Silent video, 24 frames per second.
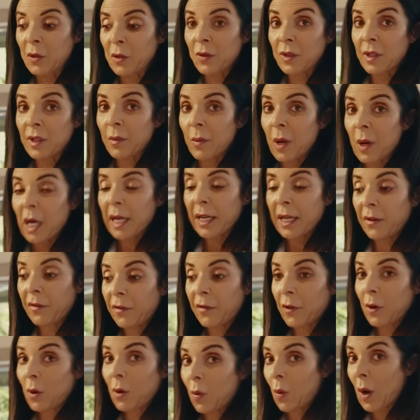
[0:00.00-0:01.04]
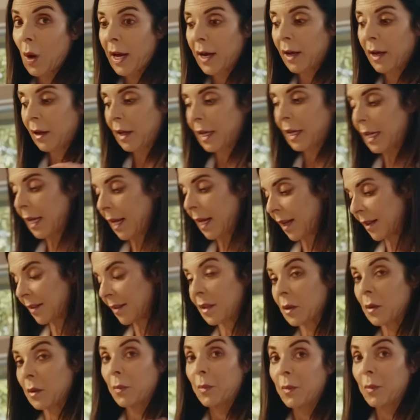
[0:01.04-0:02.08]
using mine for a while and it
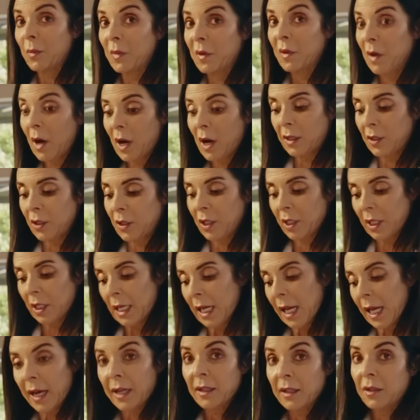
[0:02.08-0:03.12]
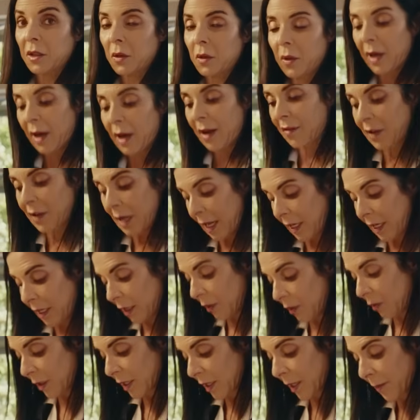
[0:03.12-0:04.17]
hasn't gotten dirty yet, so I haven't had to
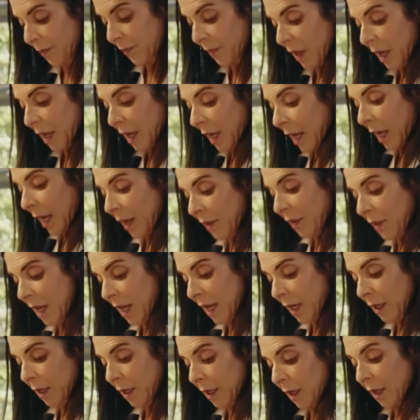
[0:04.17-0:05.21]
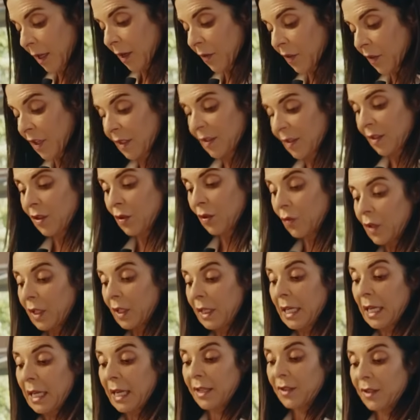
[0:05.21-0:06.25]
use it. And then this is
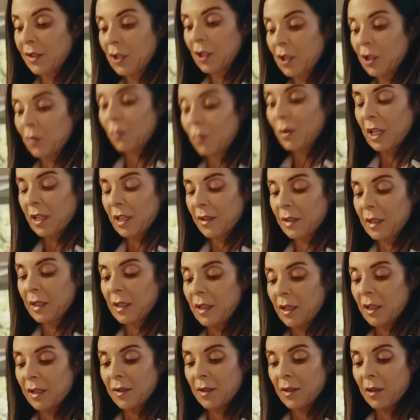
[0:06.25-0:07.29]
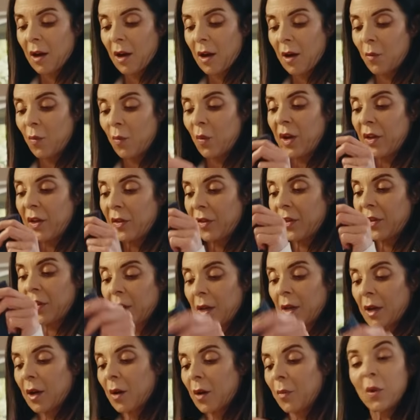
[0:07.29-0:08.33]
really nice too, because it does come with
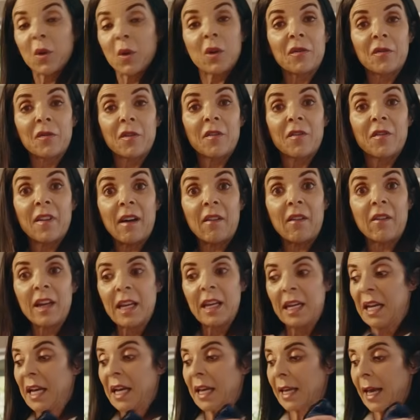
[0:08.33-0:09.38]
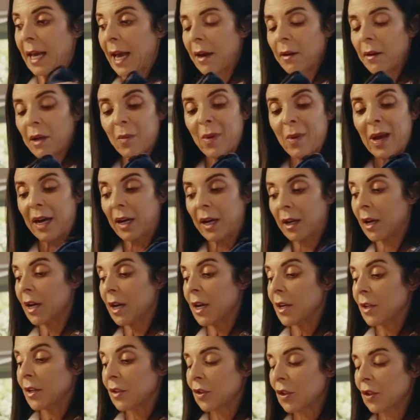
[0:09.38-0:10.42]
a beautiful velvet carry bag.
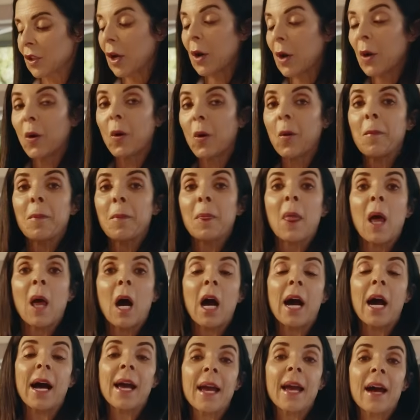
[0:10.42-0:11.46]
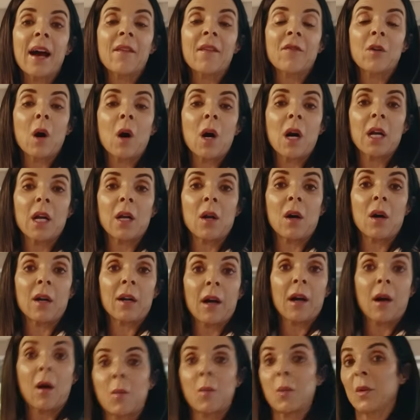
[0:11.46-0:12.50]
So I have gone on
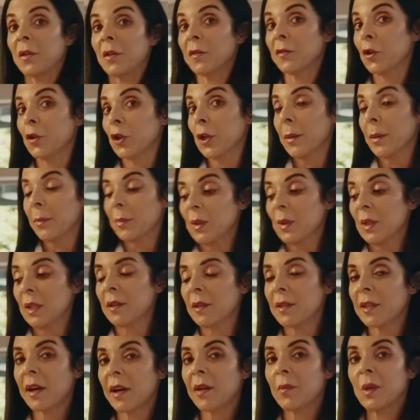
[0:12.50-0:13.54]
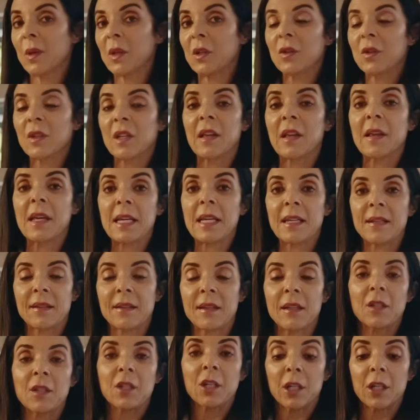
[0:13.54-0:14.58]
a couple of trips since I've been using the
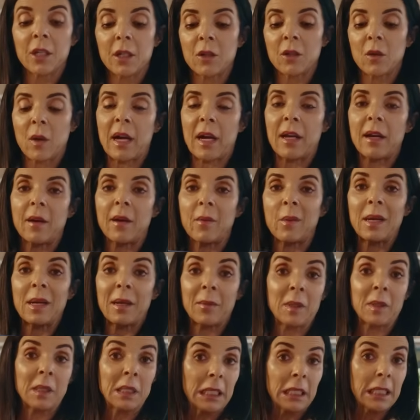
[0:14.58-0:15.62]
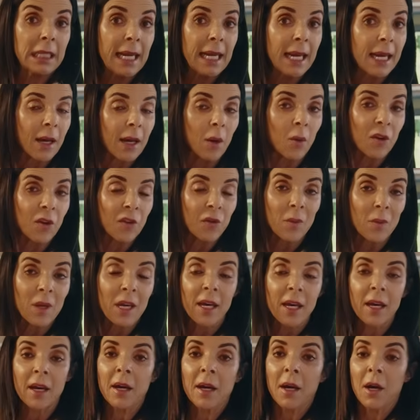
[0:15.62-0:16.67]
EC2, and I've been able to take it with
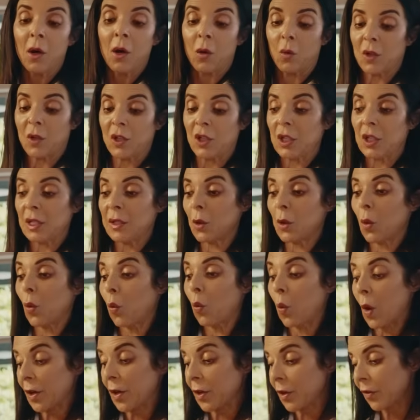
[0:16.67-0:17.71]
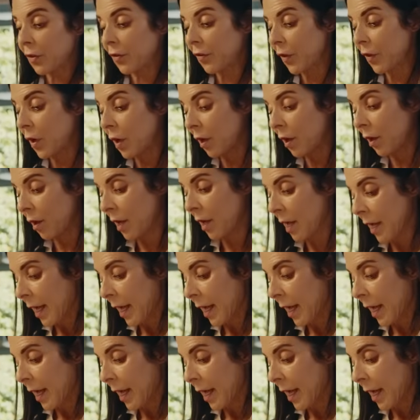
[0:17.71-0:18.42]
me, which is wonderful.